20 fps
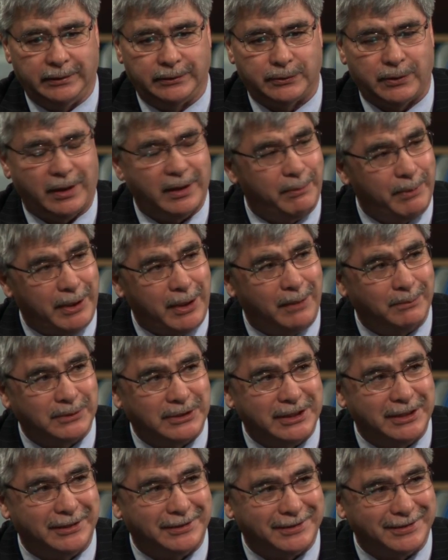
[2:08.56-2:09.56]
trying to become
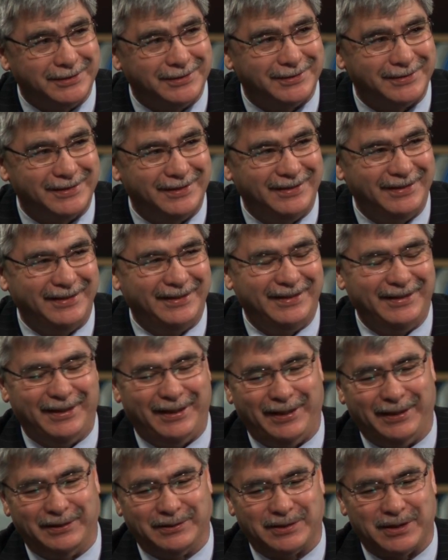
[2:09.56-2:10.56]
citizens.
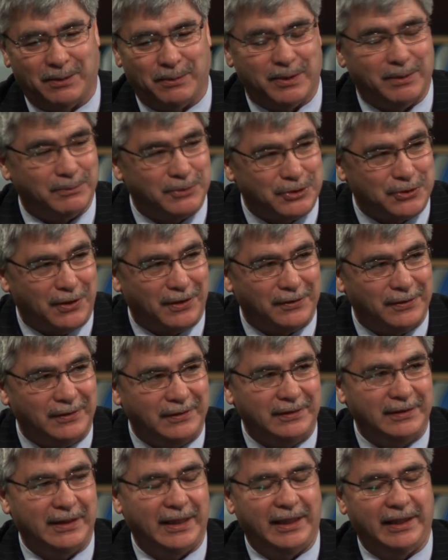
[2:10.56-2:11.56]
And some of them
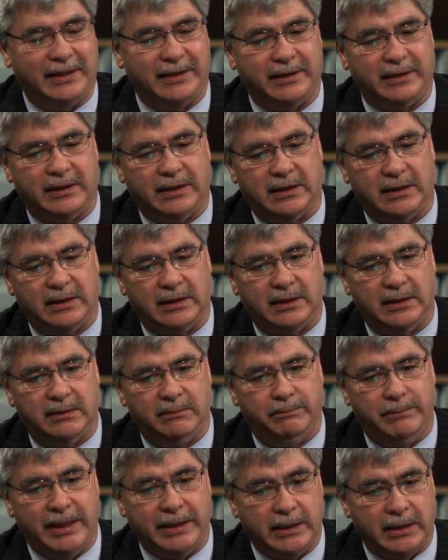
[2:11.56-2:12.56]
struggle, and
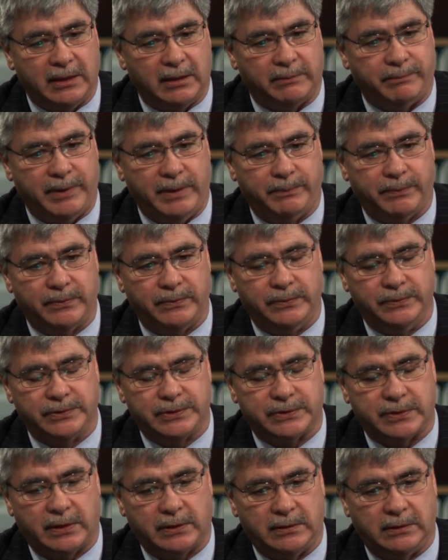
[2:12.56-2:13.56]
many young people who
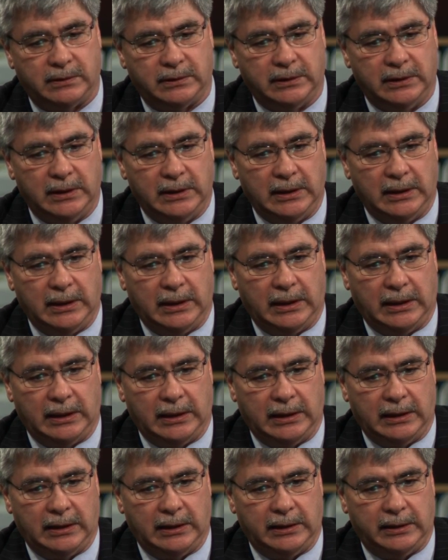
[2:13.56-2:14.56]
struggle
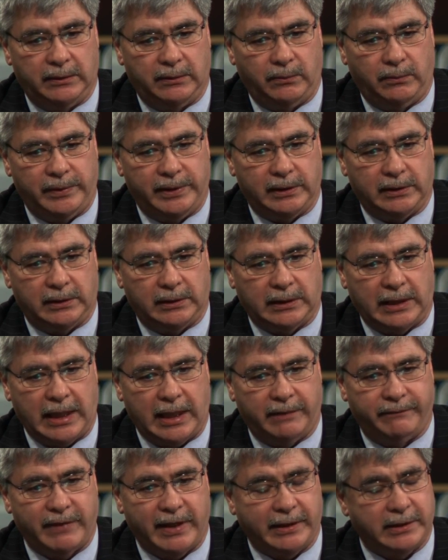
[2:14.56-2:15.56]
will
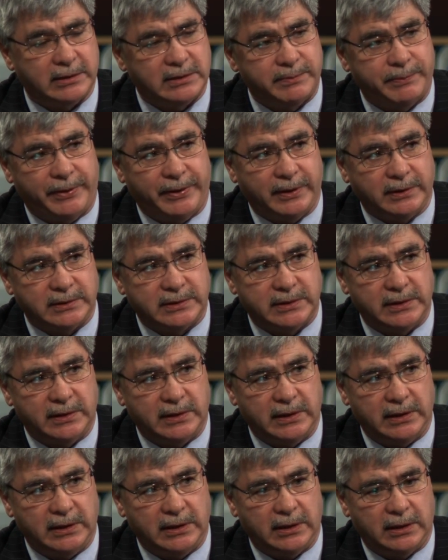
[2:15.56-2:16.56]
have had experience
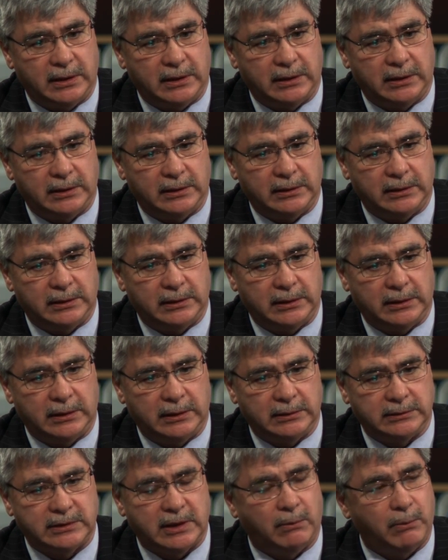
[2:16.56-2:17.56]
in the
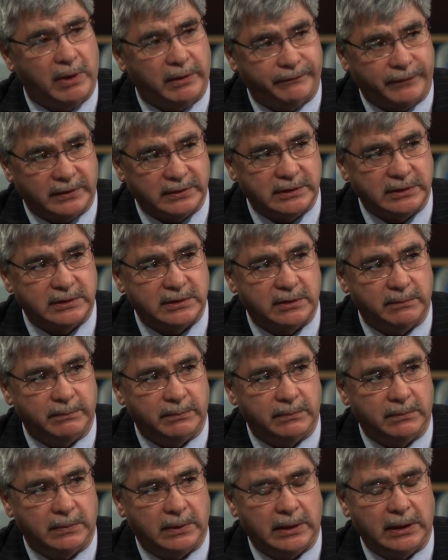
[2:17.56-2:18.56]
child welfare system.
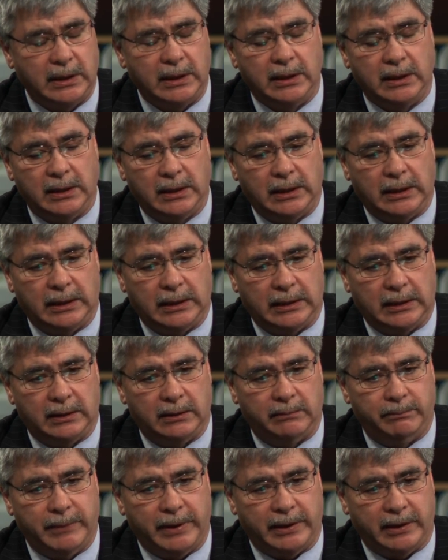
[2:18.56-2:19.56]

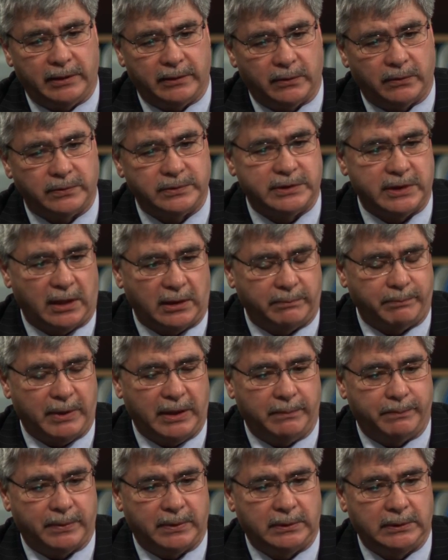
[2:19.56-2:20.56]
Many of those young
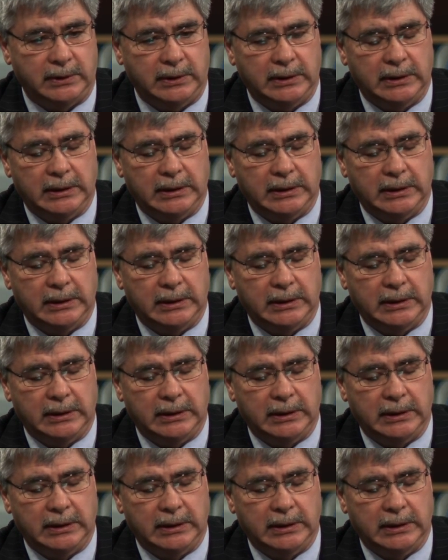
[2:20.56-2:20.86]
people